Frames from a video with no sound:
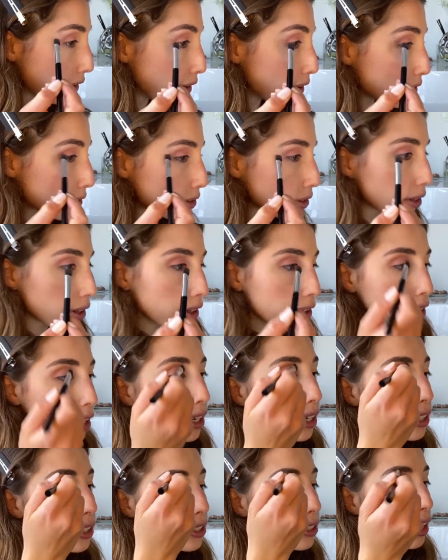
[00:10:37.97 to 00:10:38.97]
It's really
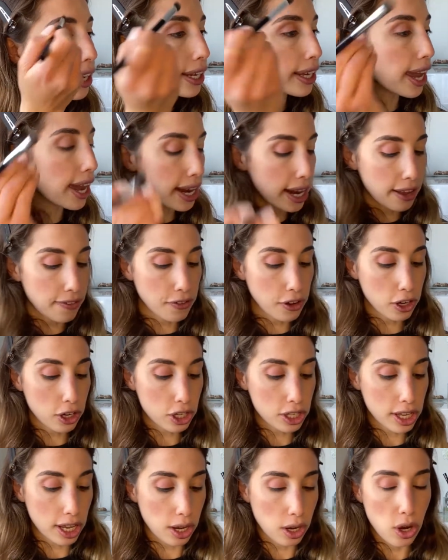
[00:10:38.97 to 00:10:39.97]
nice. Again, if you're
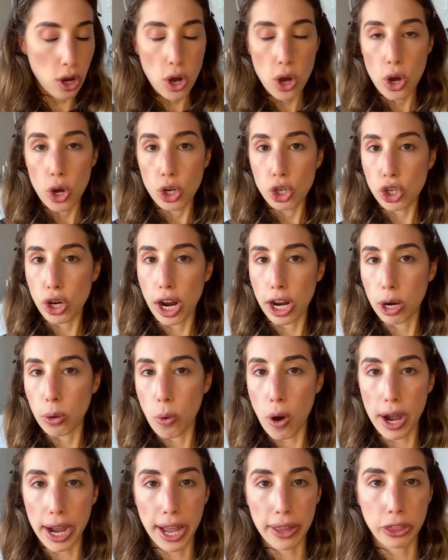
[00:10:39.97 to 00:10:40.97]
just like trying to
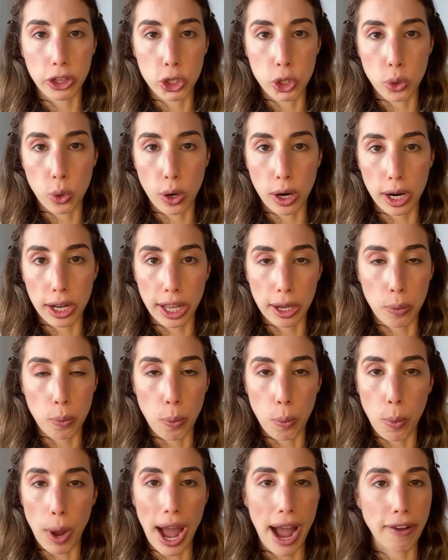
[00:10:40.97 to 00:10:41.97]
walk out the door, like
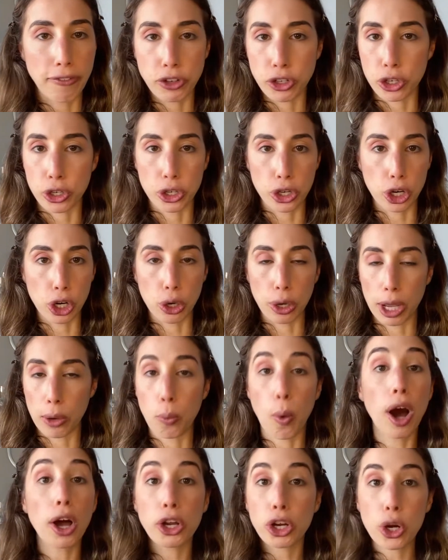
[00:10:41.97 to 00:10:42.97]
after you're, like
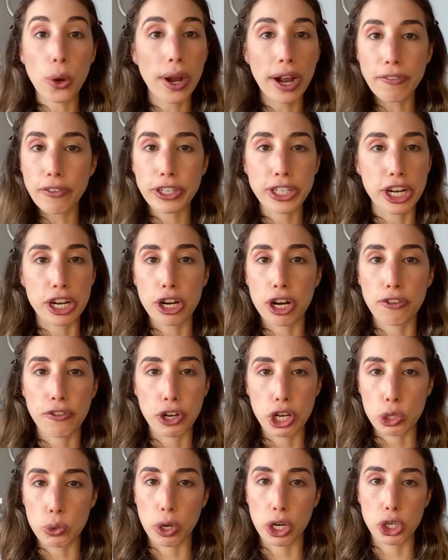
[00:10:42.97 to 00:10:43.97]
while you're going out for dinner, if you
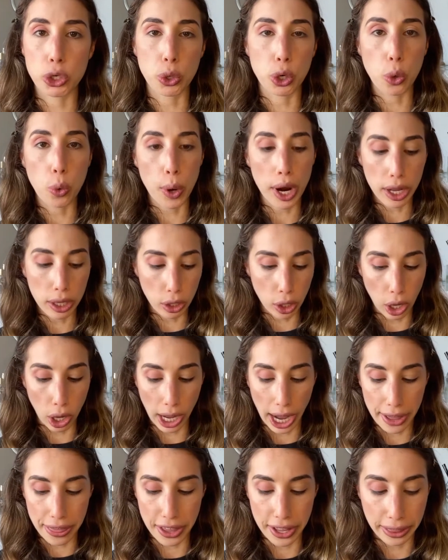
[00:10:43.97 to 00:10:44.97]
just want to do a quick look,
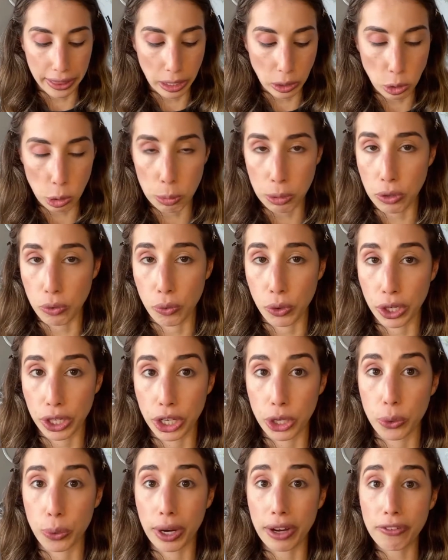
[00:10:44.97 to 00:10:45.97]
I think this would be really
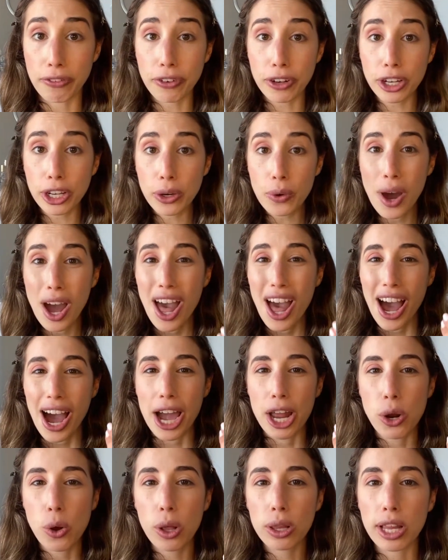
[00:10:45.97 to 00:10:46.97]
great for you. I
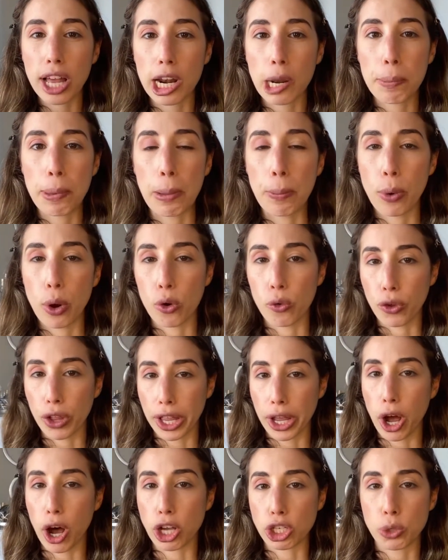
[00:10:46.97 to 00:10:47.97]
know a lot of people are really
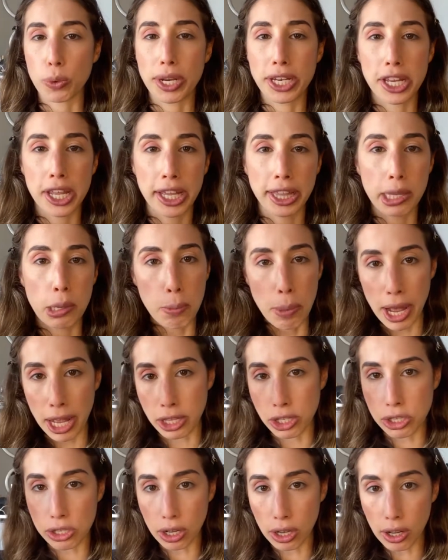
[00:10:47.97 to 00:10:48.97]
also into like the
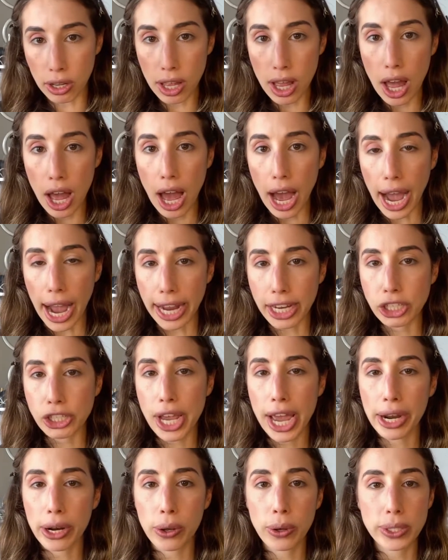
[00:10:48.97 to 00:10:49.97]
pencil
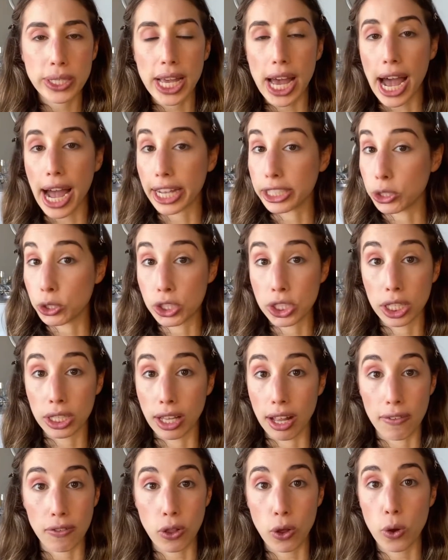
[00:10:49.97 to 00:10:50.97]
eyeshadows. I used to
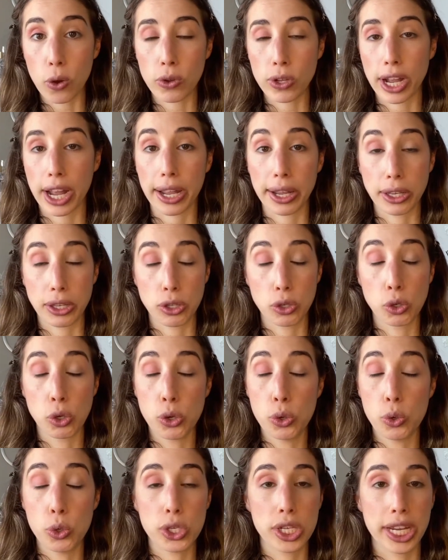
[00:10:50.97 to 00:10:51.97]
love those. I
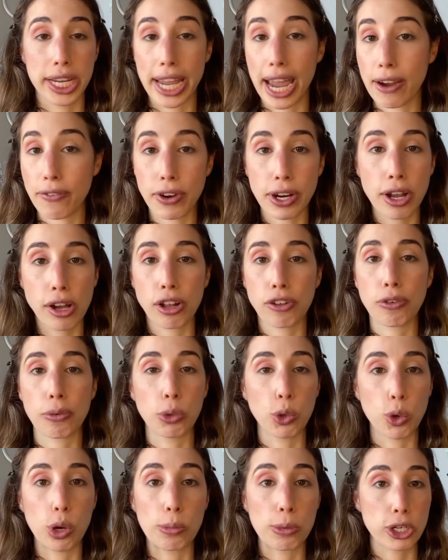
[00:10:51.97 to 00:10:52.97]
used like every color from
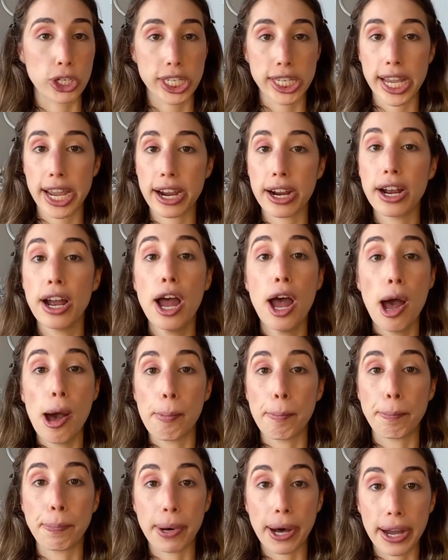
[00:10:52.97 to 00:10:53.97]
Laura Mercier,
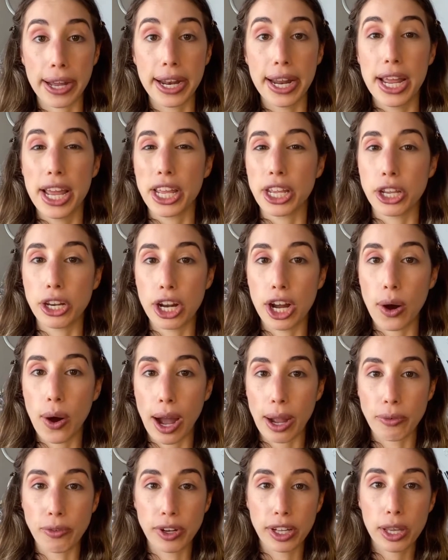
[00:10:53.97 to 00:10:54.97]
but you know, I
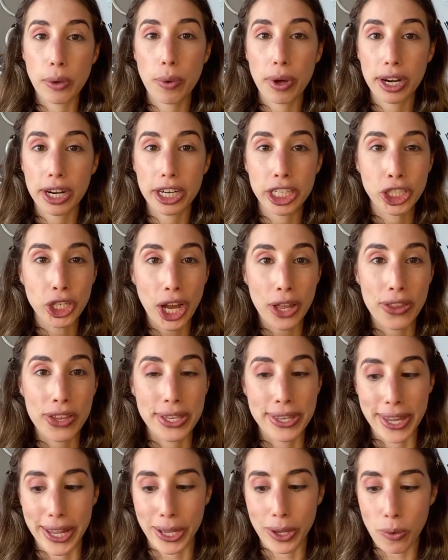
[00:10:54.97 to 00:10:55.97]
really wanted to try
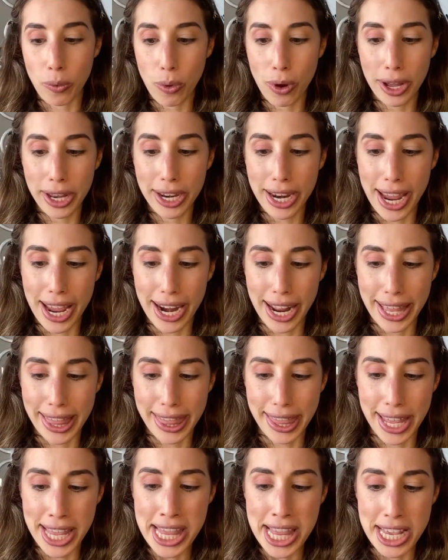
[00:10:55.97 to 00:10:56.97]
this liquid one, and I
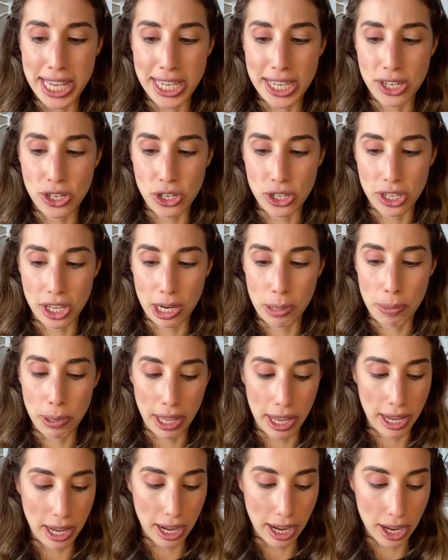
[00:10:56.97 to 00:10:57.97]
think this is just gonna be
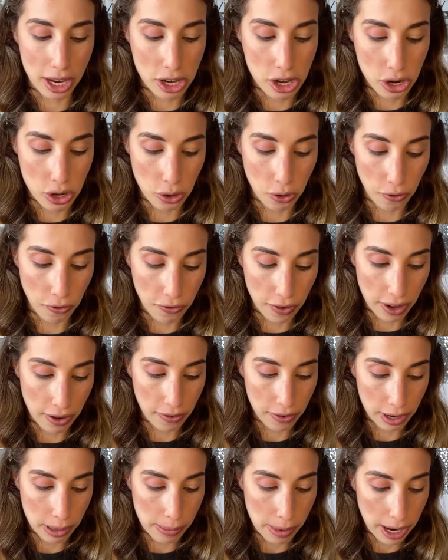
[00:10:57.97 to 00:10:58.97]
like a new
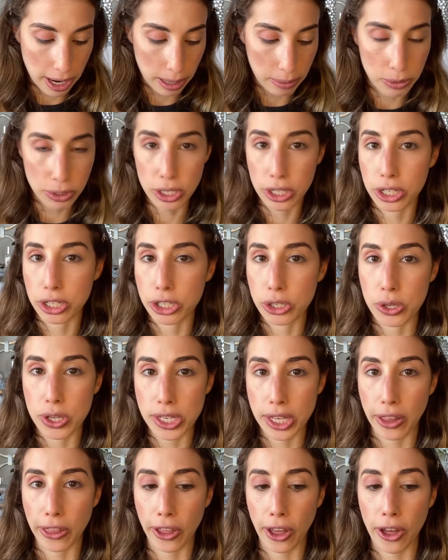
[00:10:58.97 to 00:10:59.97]
favorite of mine. I'm just gonna do this
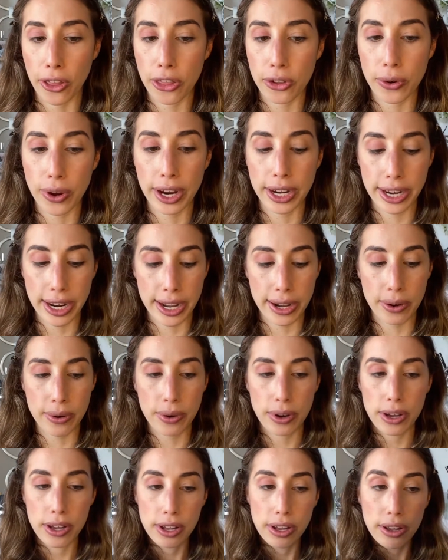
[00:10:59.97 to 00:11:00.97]
on the other eye now.
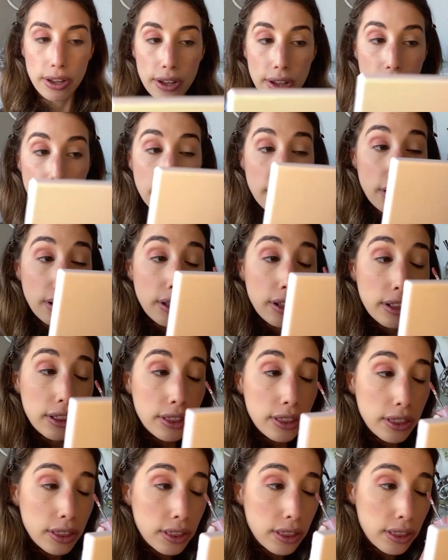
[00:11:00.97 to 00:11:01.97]

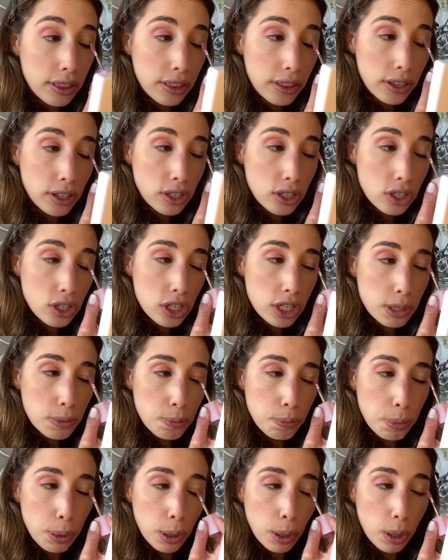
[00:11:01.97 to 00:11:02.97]
This is
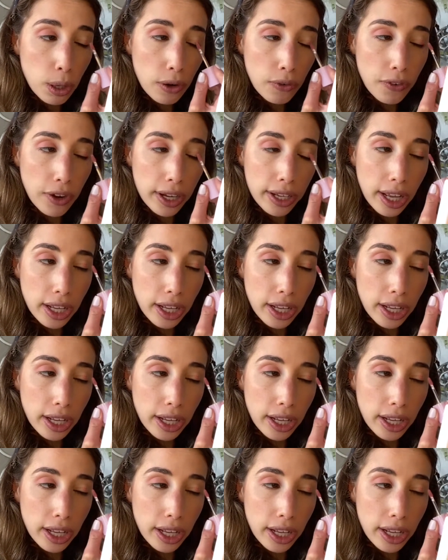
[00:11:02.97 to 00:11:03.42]
just perfect.